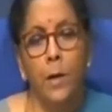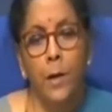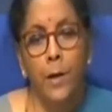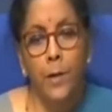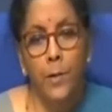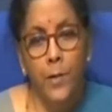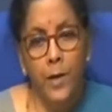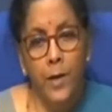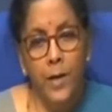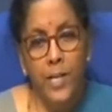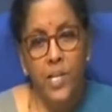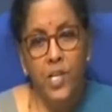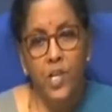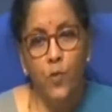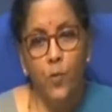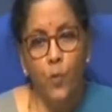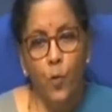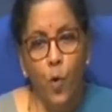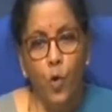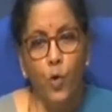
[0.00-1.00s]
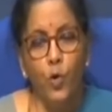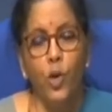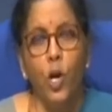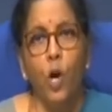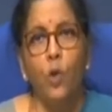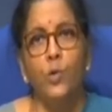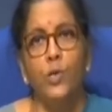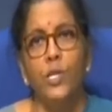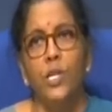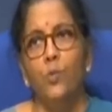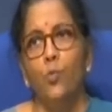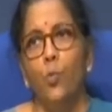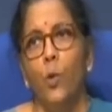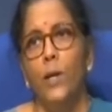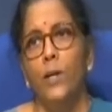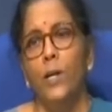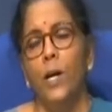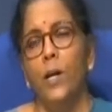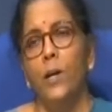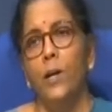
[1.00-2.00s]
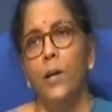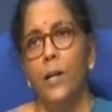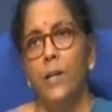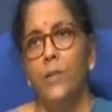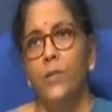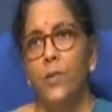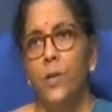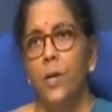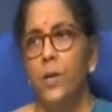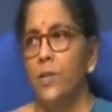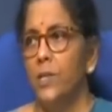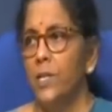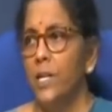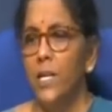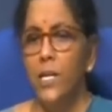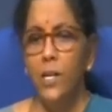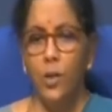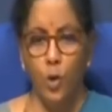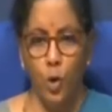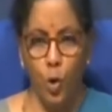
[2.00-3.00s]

released 4,113